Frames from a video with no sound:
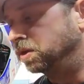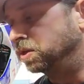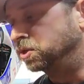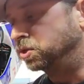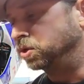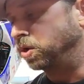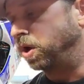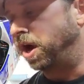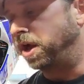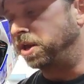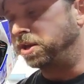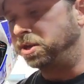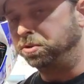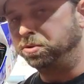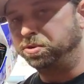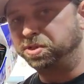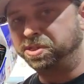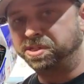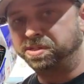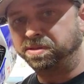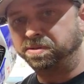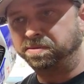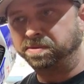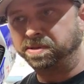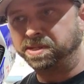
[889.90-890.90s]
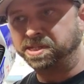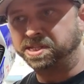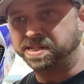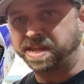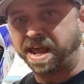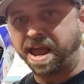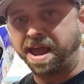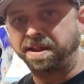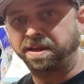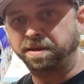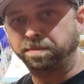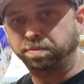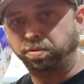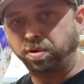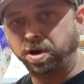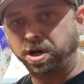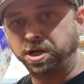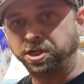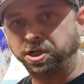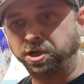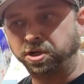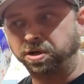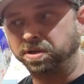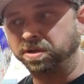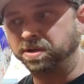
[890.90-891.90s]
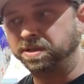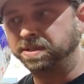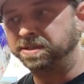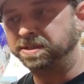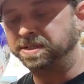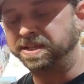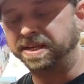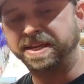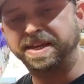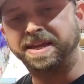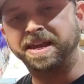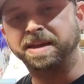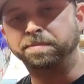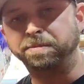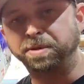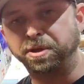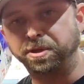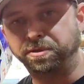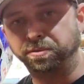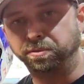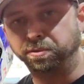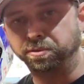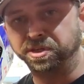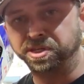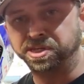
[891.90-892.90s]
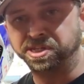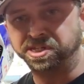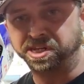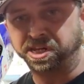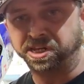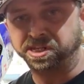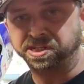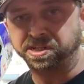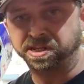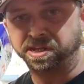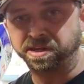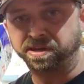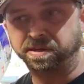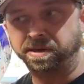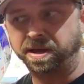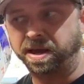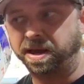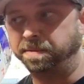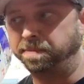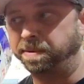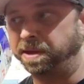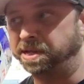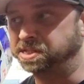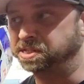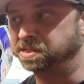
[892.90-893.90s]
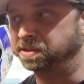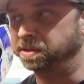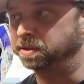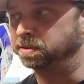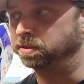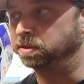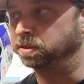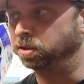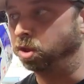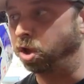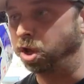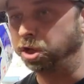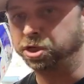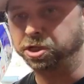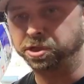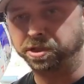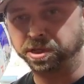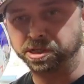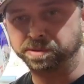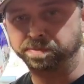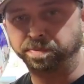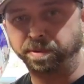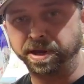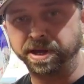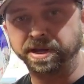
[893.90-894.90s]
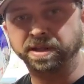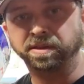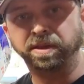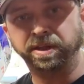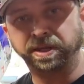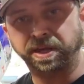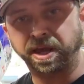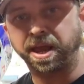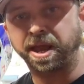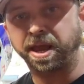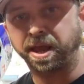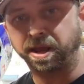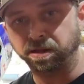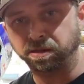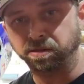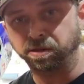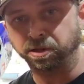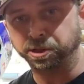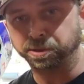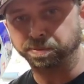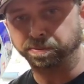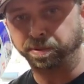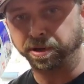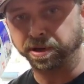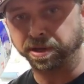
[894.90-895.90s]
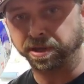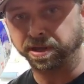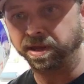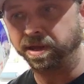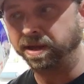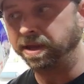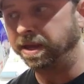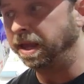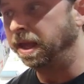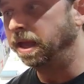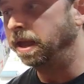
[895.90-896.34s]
So I use static pressure to get me through the 60. I basically launch this bike like a hand clutch bike.